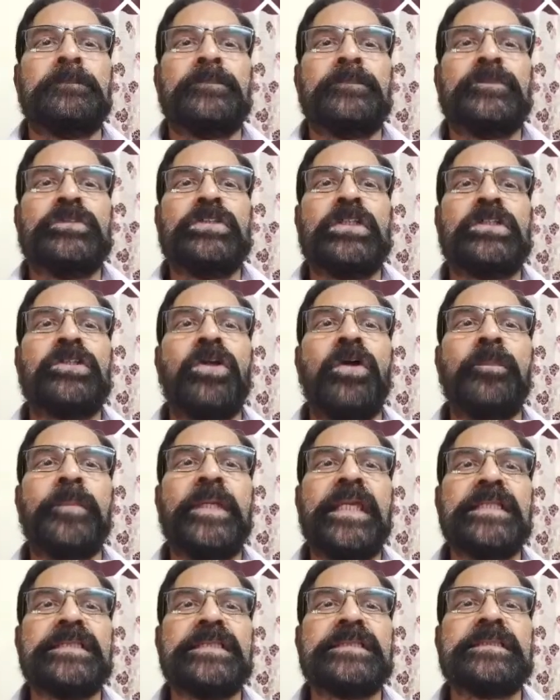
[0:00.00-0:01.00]
The topic
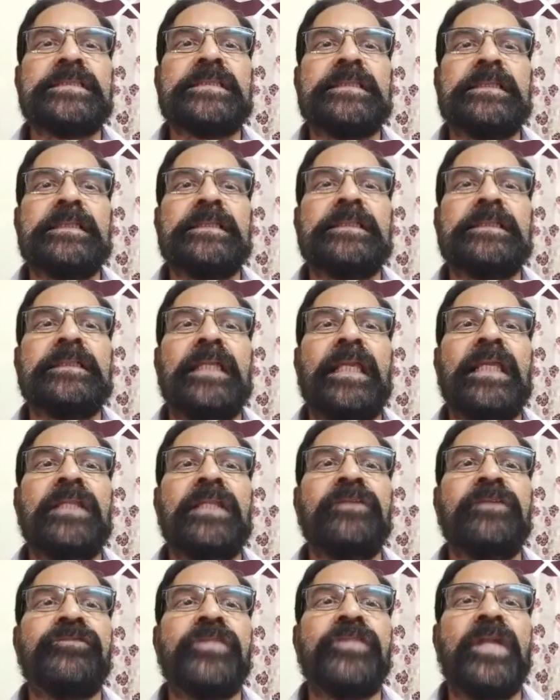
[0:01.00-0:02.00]
is
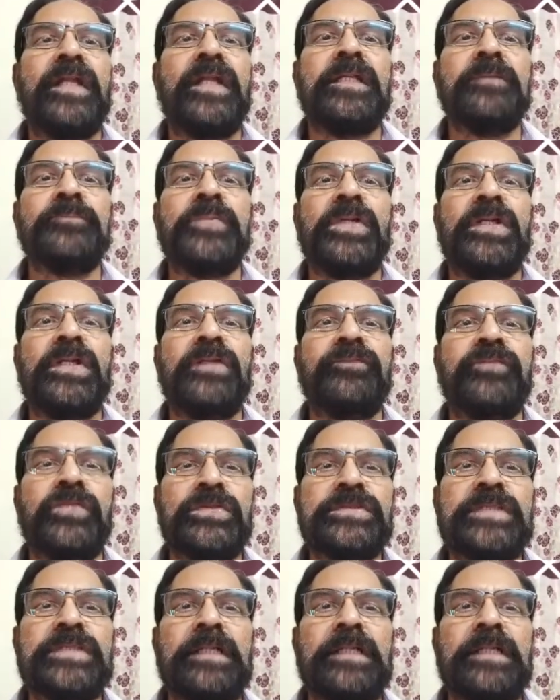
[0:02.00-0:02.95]
infratemporal fossa.